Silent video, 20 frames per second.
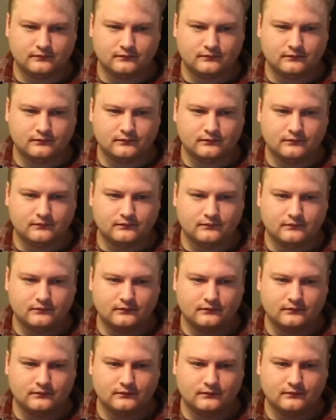
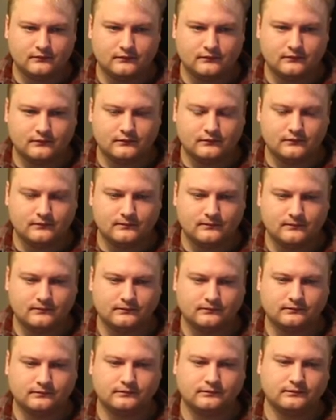
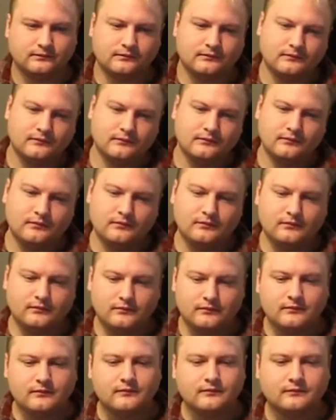
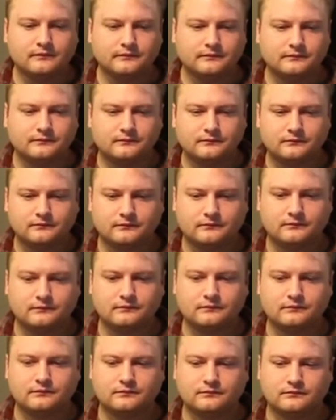
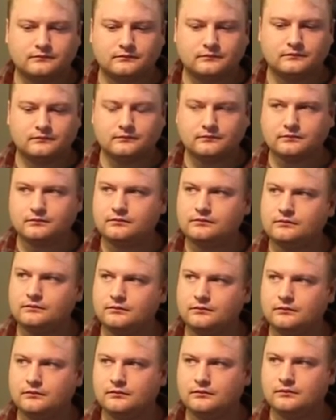
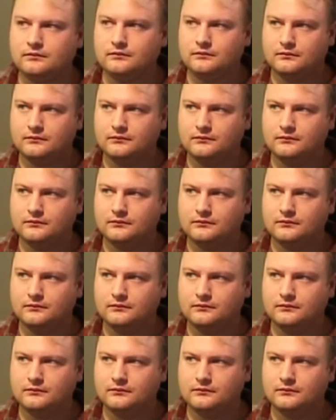(not speaking)